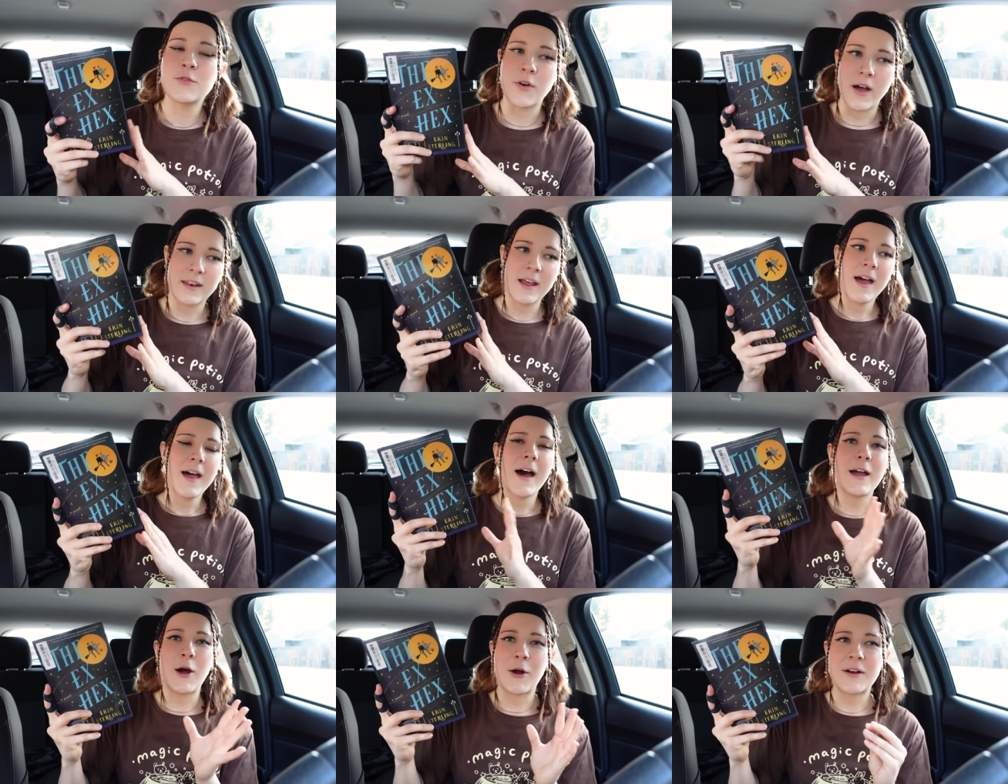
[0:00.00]
fun.
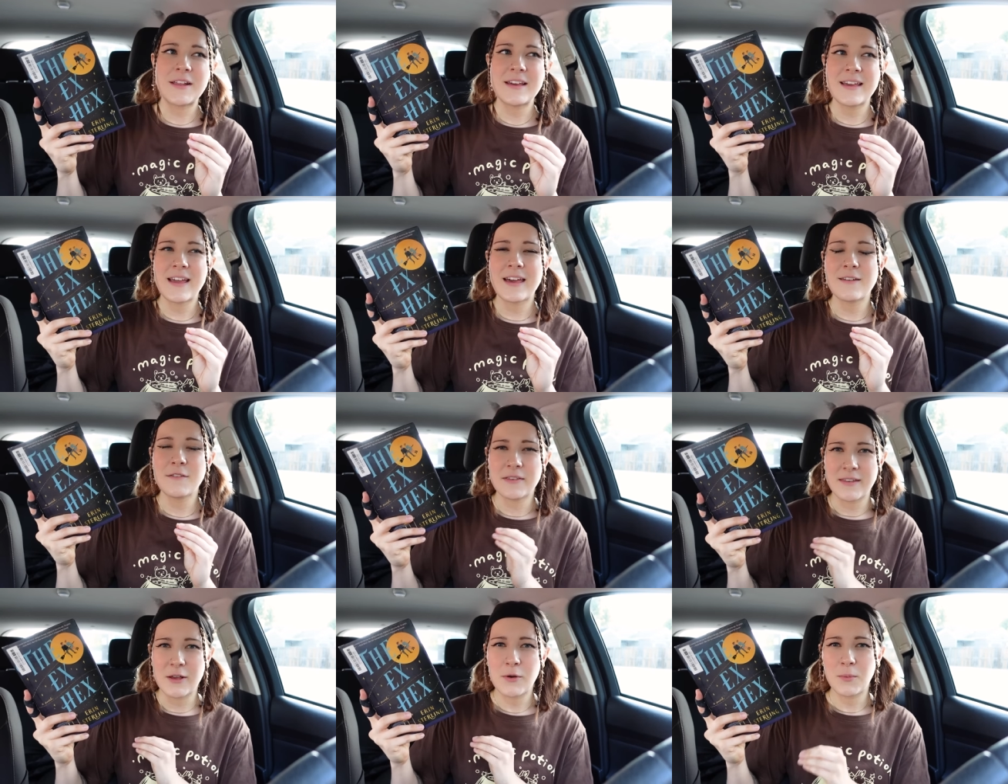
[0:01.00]
I already can kind of
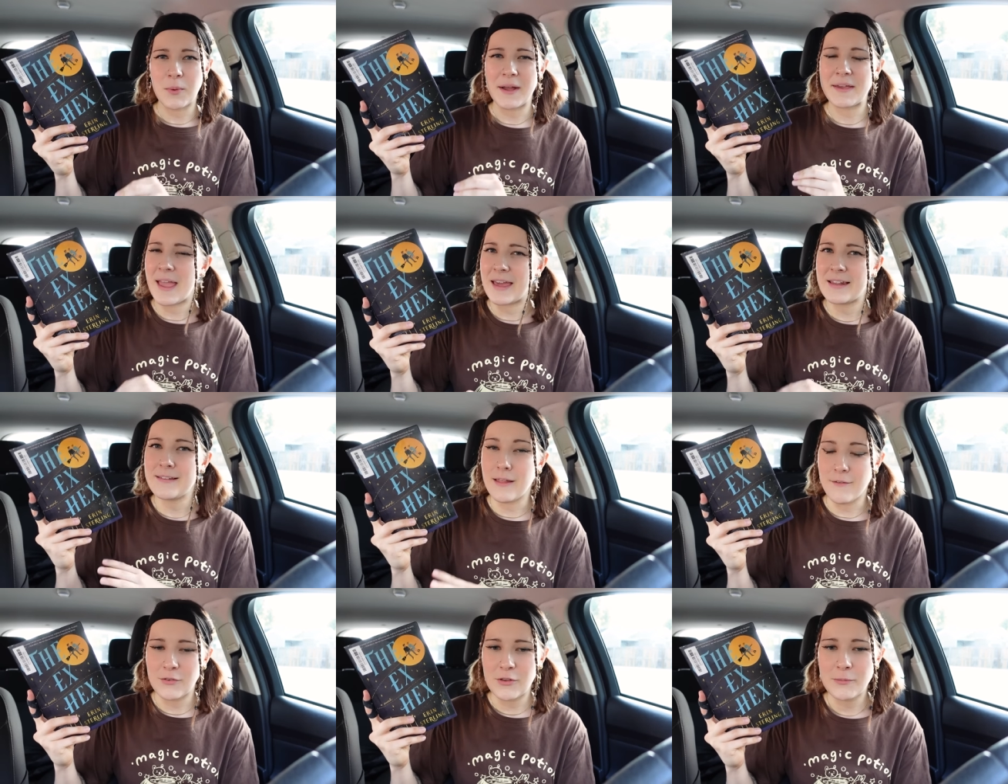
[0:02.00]
see why Katie
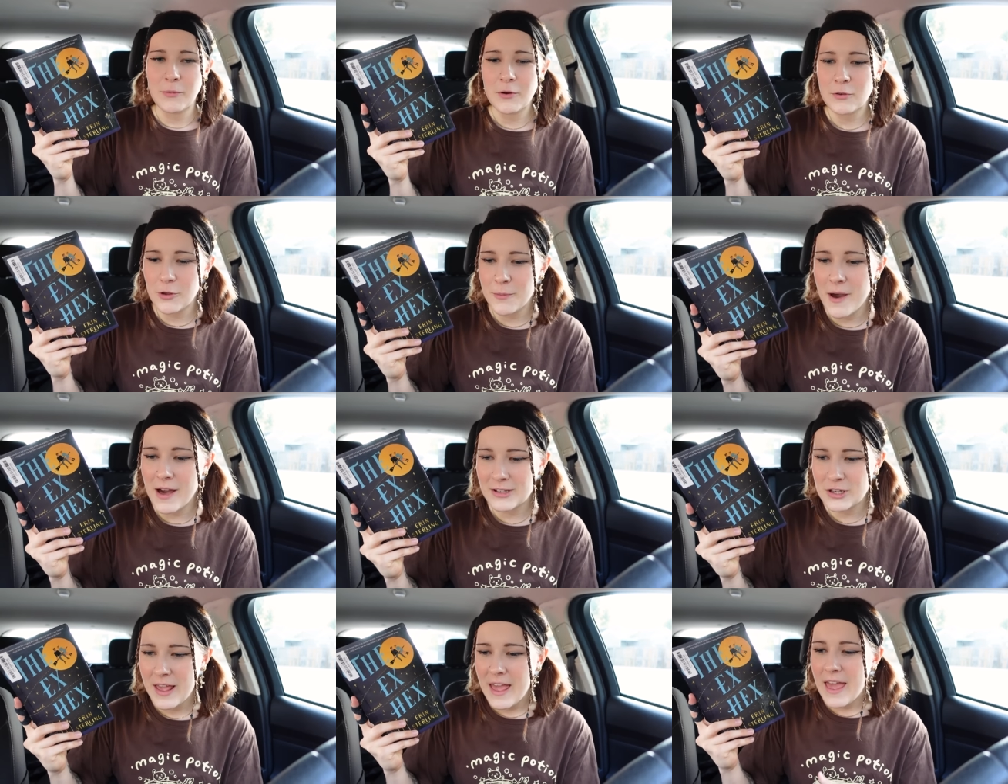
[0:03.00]
loves this book so
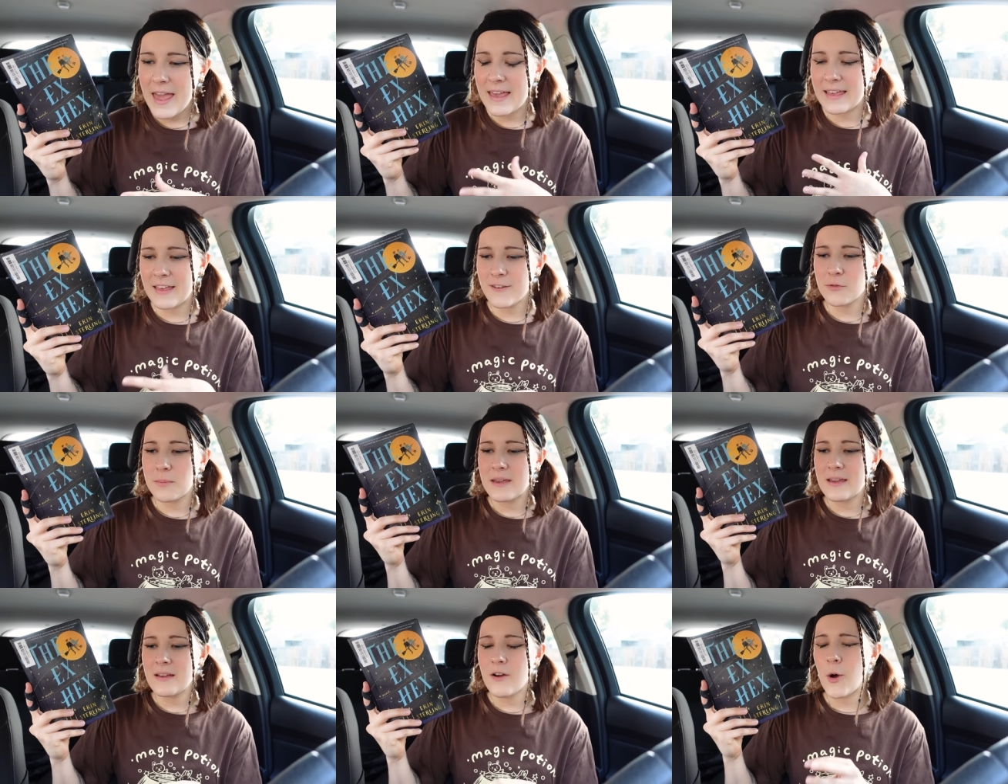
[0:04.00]
much. It gives
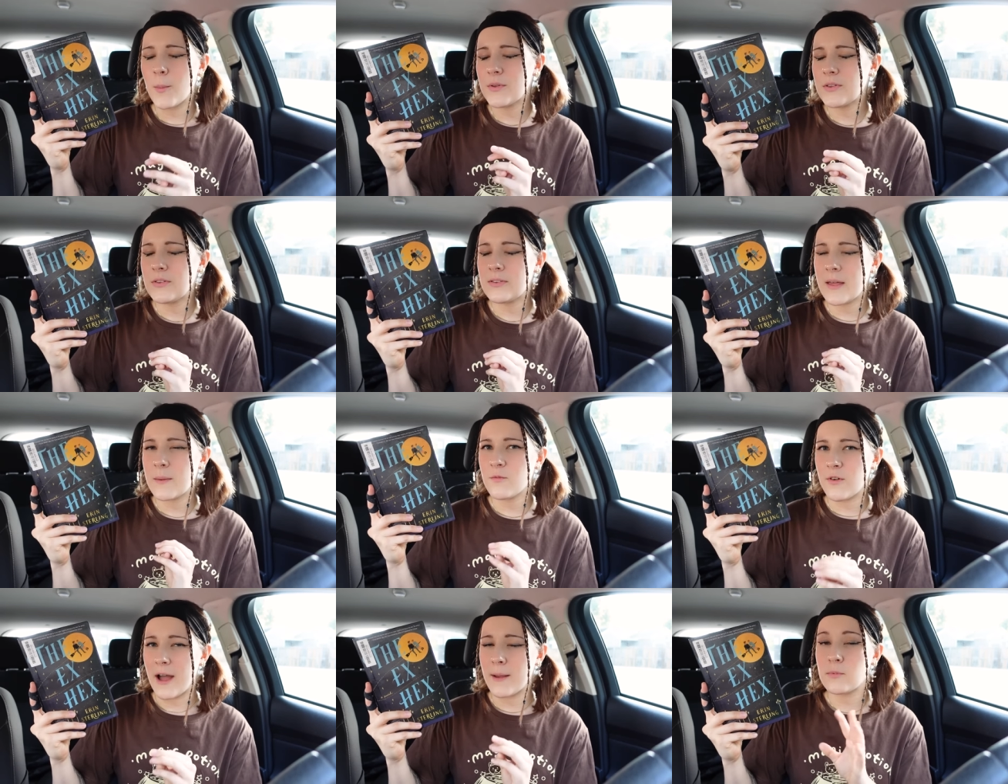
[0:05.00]
me almost the same
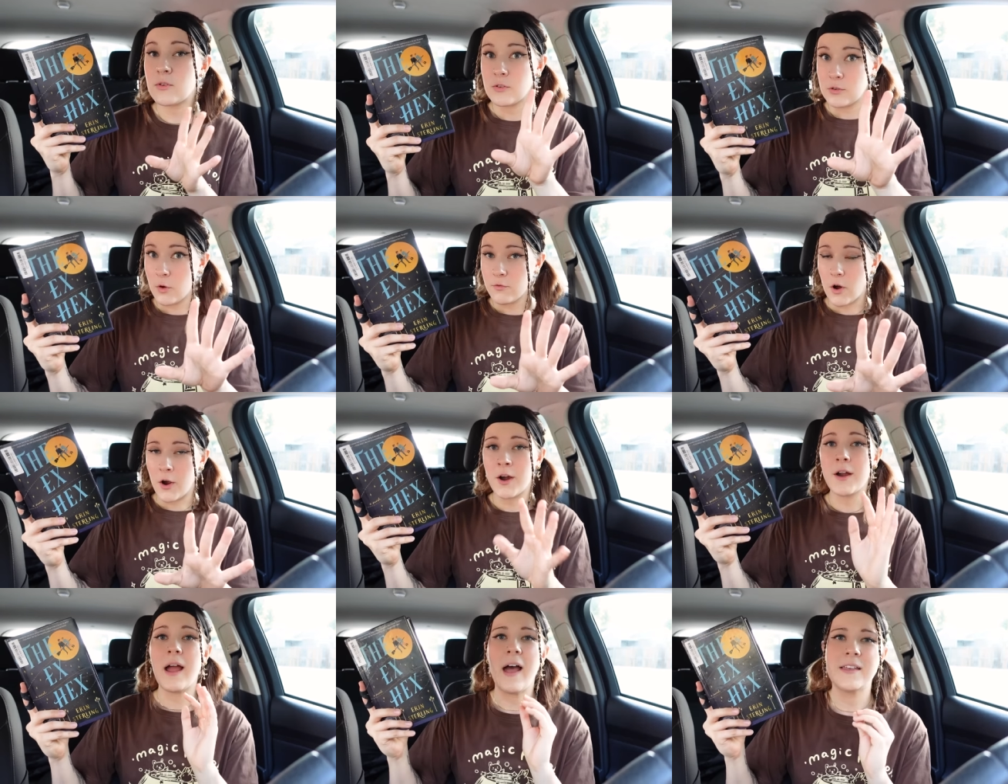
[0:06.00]
vibes so
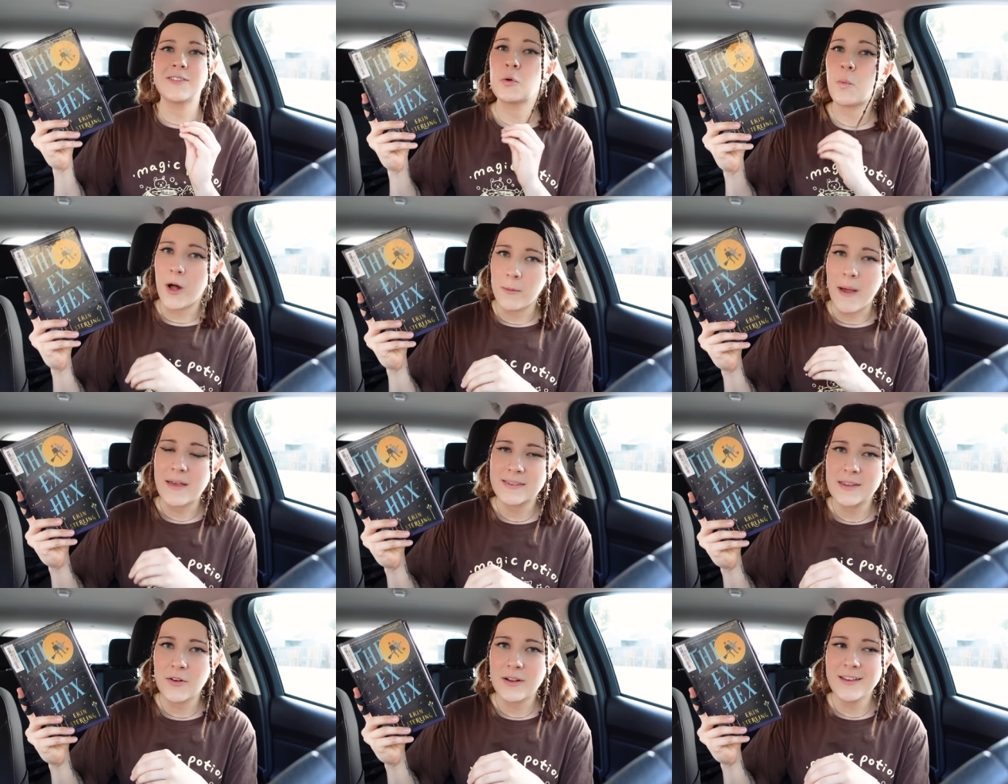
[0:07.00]
far as the Well Met
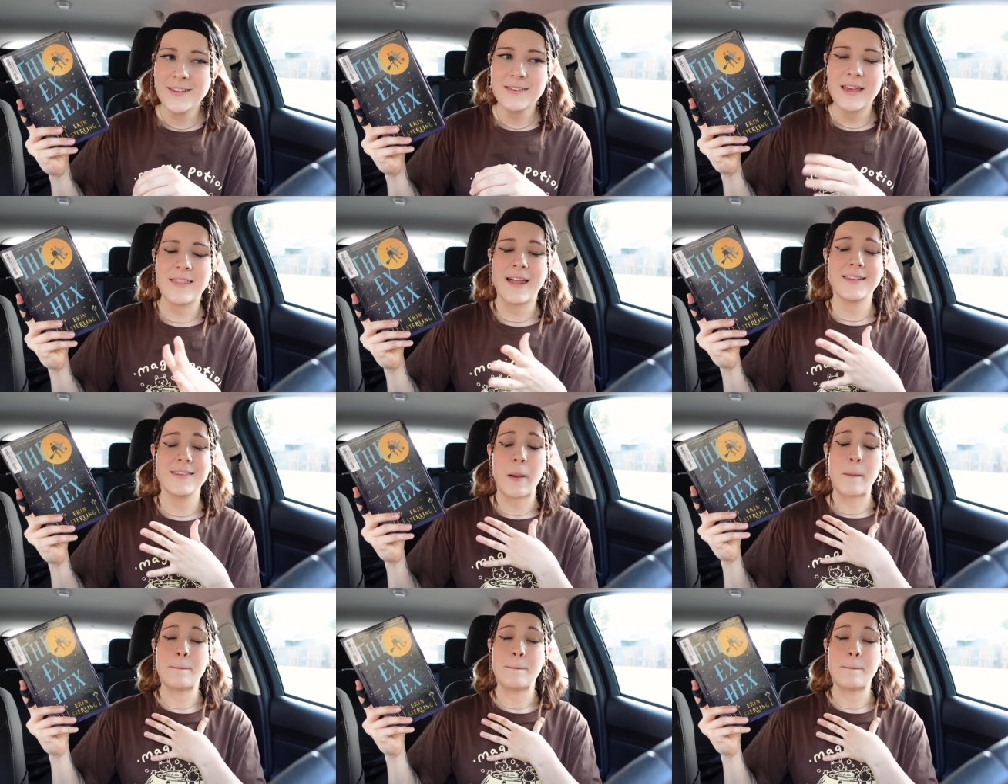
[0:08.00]
series and that is like